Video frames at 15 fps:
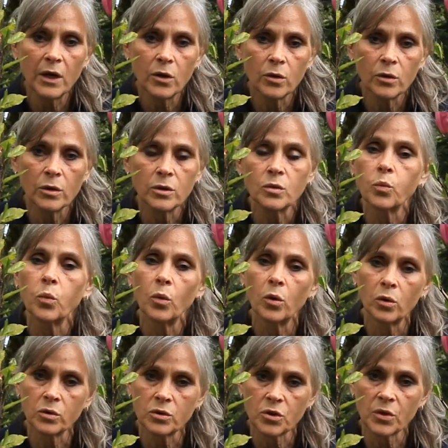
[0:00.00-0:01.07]
good
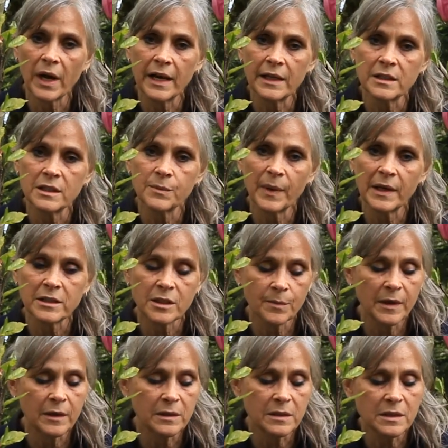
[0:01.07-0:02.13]
wall train
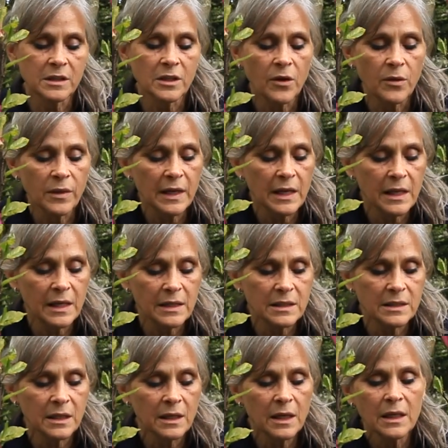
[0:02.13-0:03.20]
specimens. So
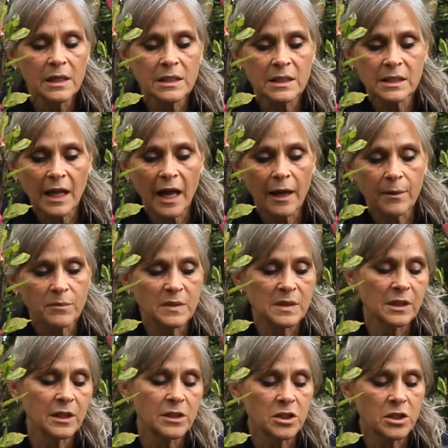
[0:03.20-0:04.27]
these
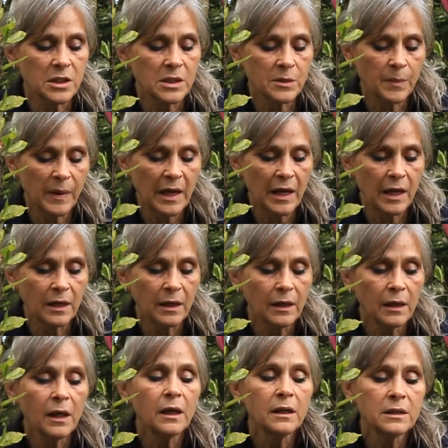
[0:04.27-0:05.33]
stems can just be
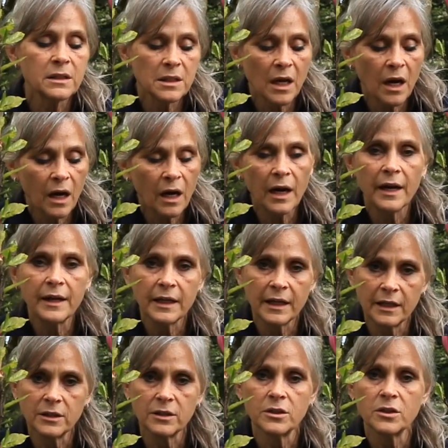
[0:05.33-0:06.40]
tied
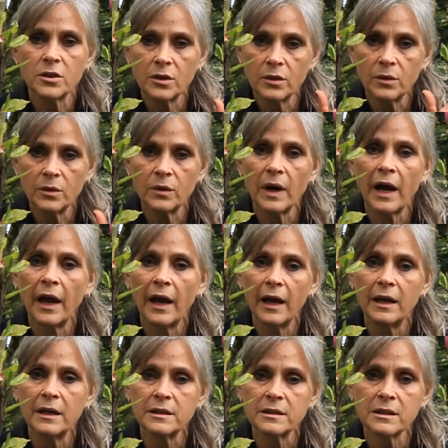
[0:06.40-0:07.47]
into
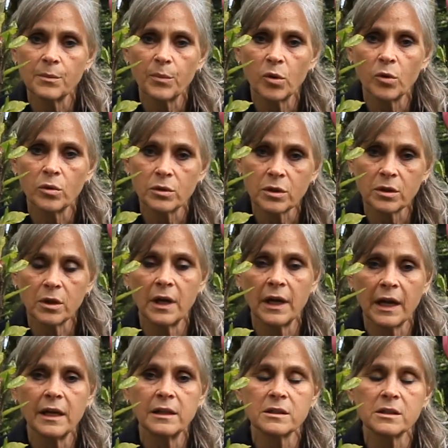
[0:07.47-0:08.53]
a support
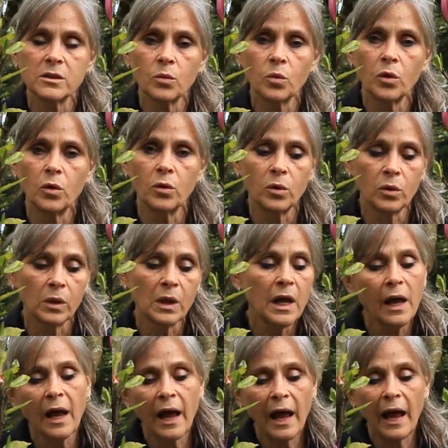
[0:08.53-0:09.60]
against the wall,
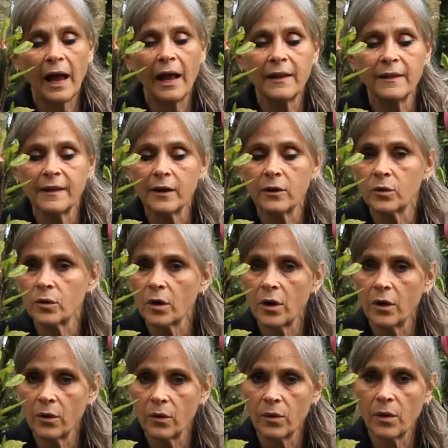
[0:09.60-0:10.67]
and they'll
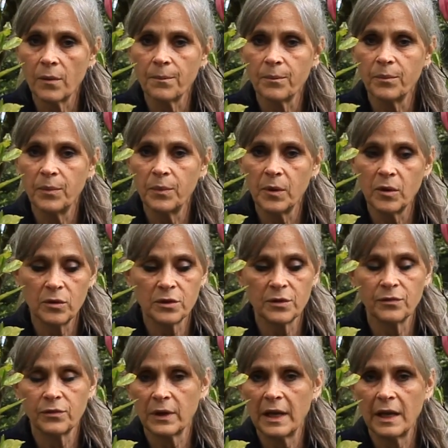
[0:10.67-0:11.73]
grow
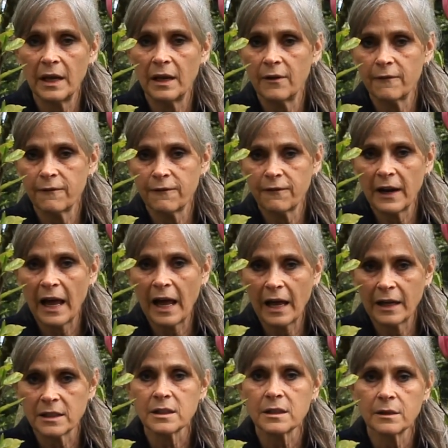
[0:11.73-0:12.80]
beautifully
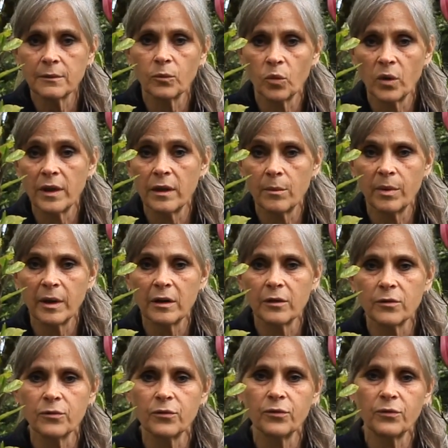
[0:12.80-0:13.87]
flat with a bit
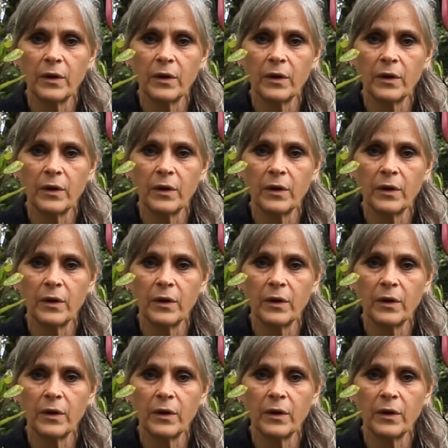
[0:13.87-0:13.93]
of